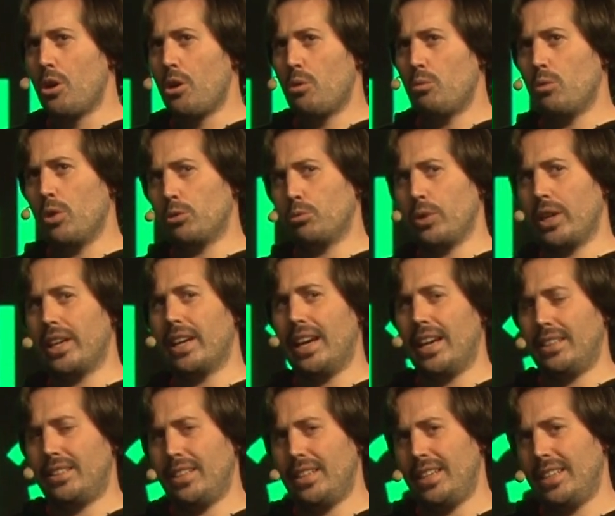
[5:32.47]
what we
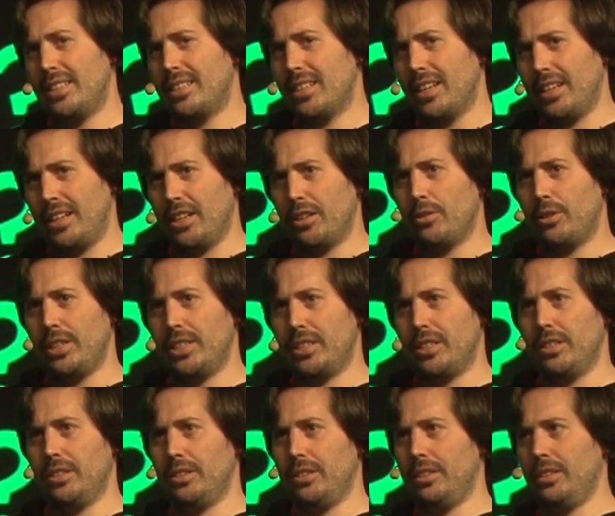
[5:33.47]
get is an increase
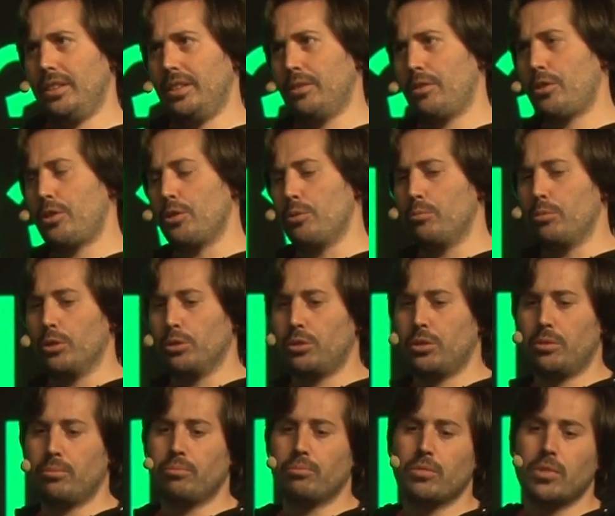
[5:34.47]
in throughput,
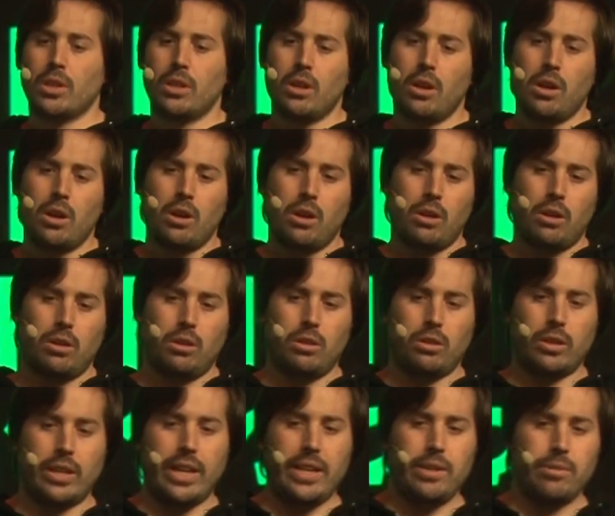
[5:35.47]

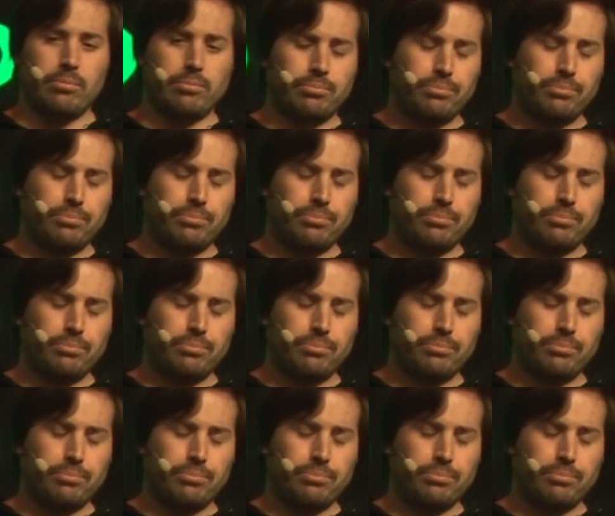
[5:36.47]
okay?